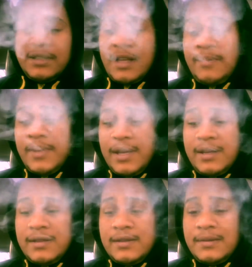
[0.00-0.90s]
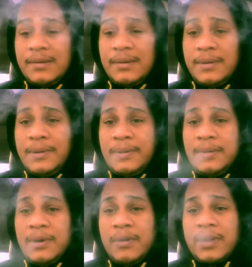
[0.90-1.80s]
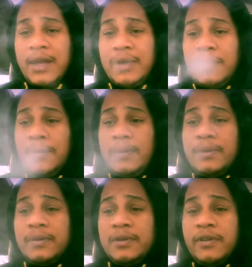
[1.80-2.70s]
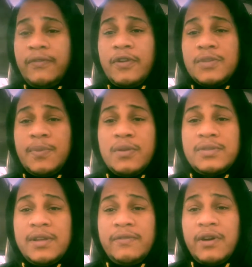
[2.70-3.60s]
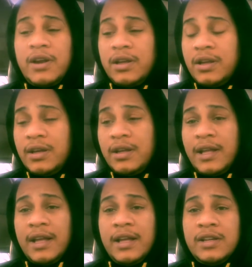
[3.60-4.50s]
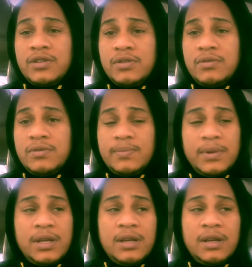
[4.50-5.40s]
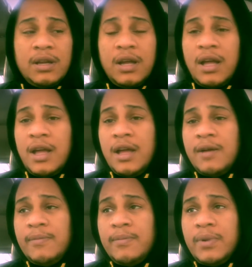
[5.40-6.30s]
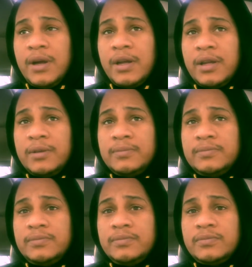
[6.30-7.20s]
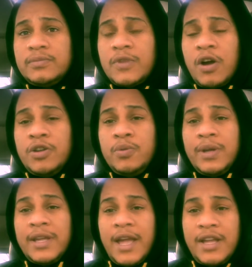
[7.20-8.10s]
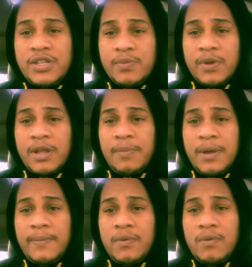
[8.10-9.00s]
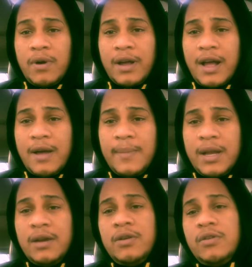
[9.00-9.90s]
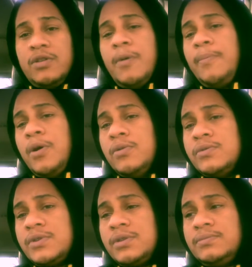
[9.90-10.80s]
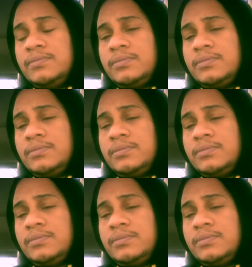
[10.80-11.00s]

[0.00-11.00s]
That means, okay, your first post did very good and introduced me, but are you engaging with the people who are commenting on your posts?